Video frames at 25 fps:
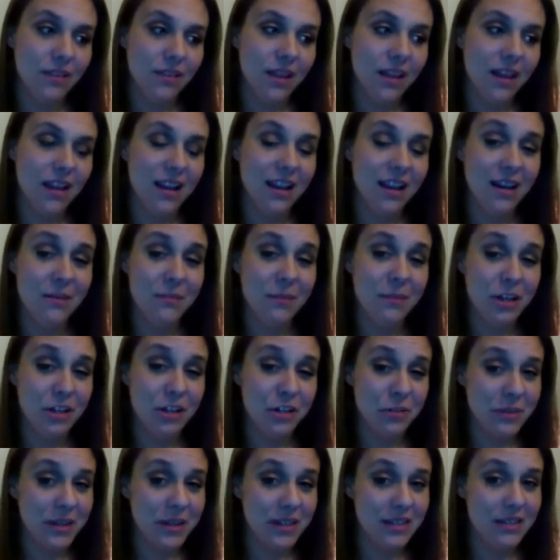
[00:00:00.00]
any kind of
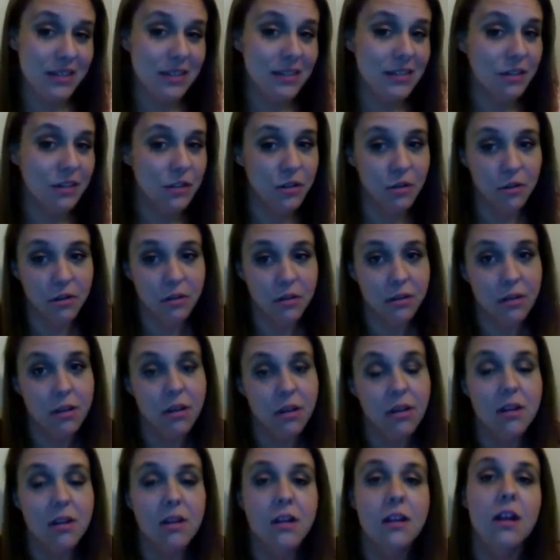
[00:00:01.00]
measurements until
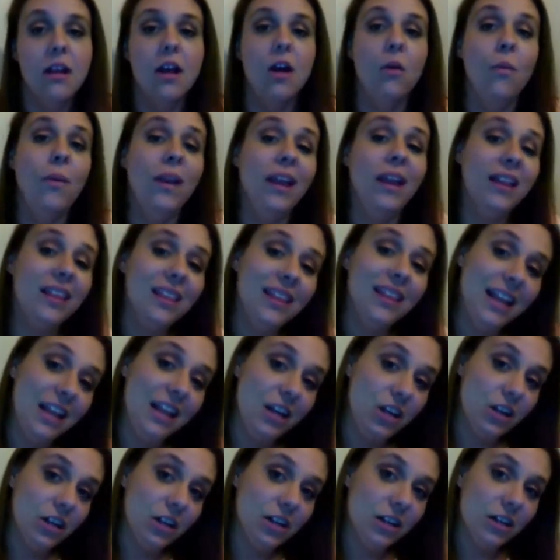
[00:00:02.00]
a week
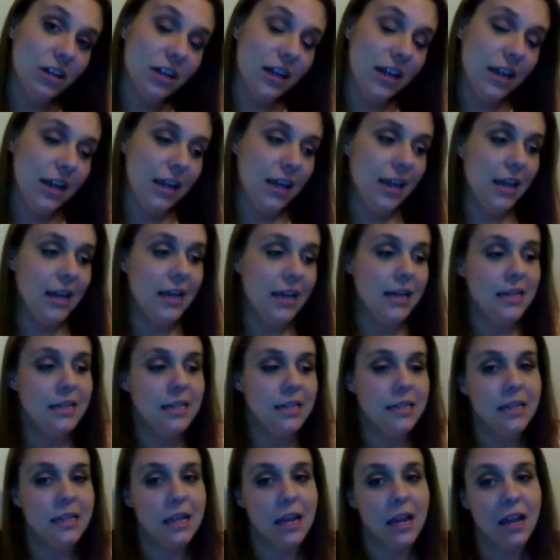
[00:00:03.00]
later.
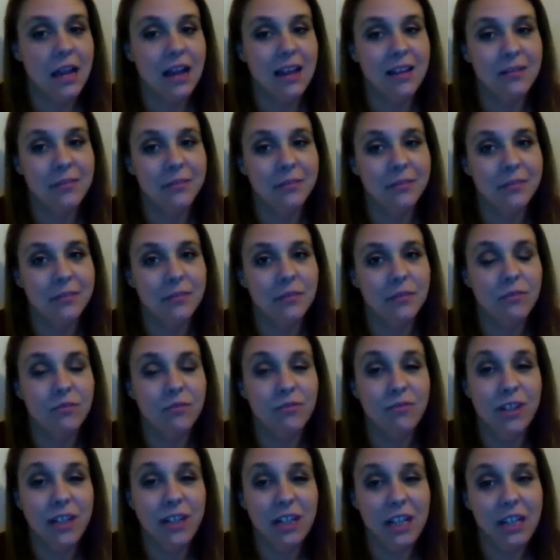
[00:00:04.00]
And
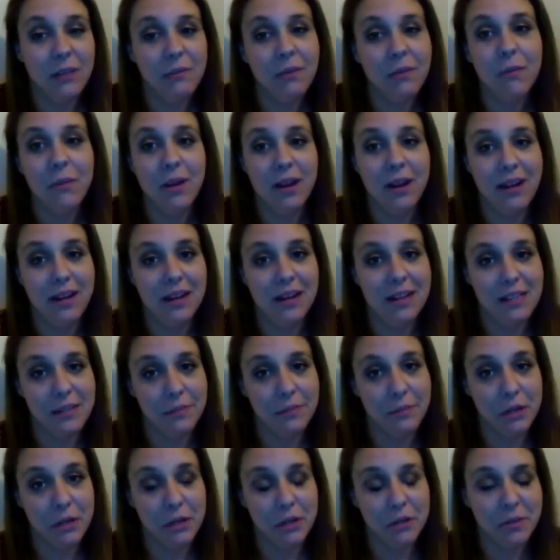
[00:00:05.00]
really, we wanted to get
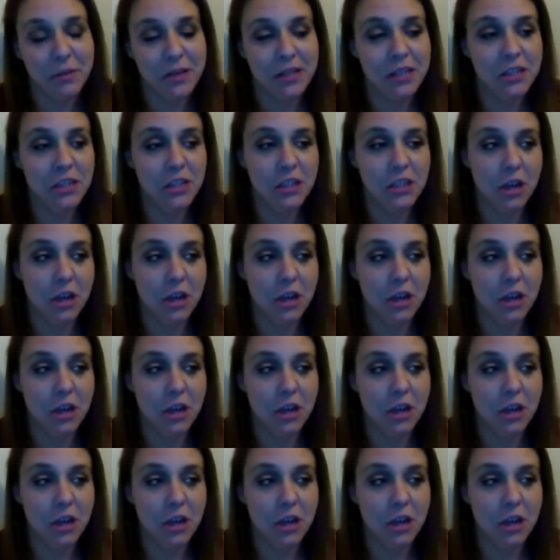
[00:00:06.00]
some measurements.